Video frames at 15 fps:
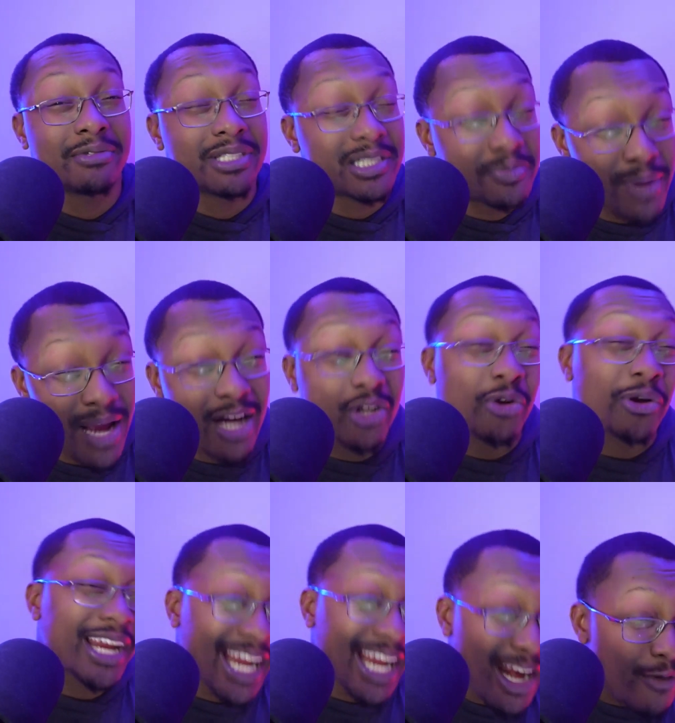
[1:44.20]
respect
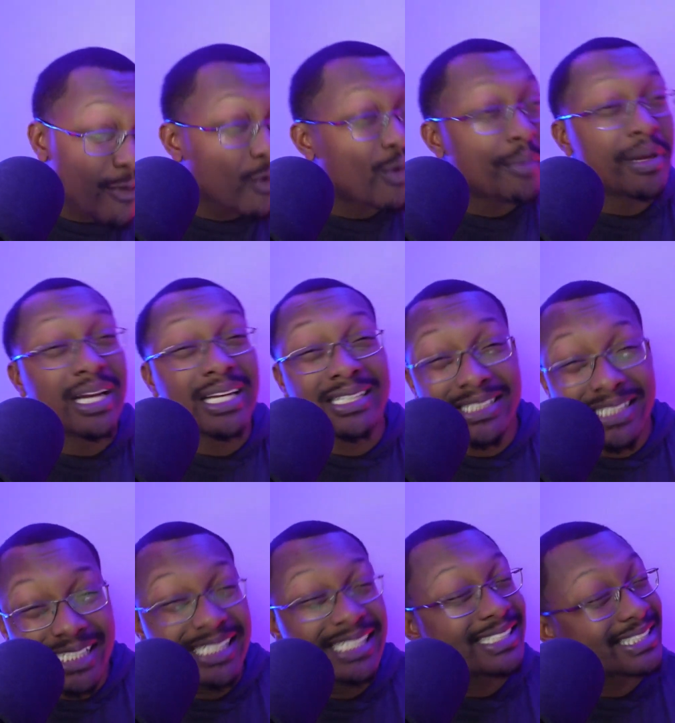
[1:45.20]
or care for women, it's
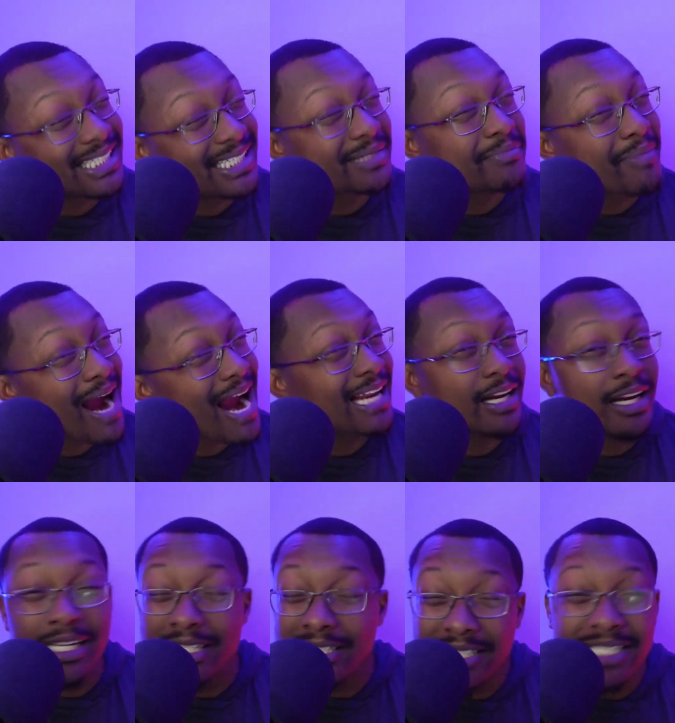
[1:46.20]
just
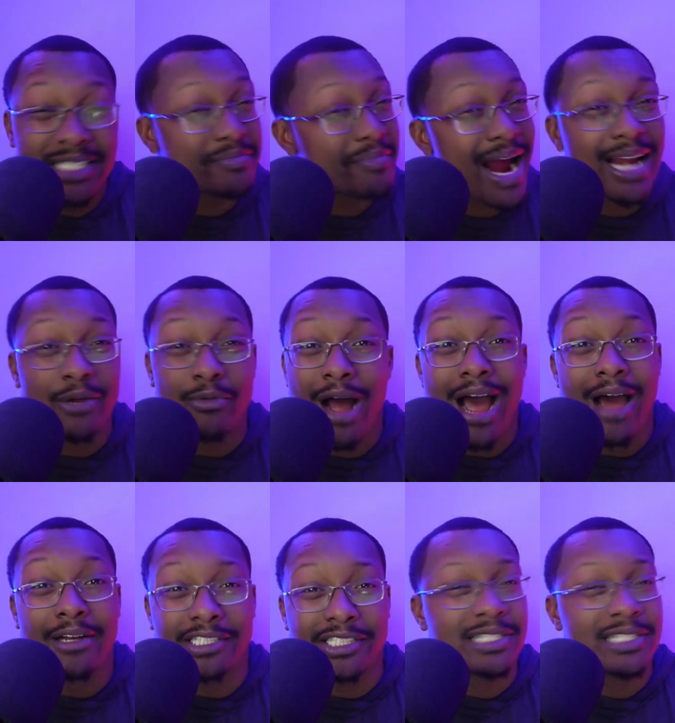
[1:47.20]
mighty wild.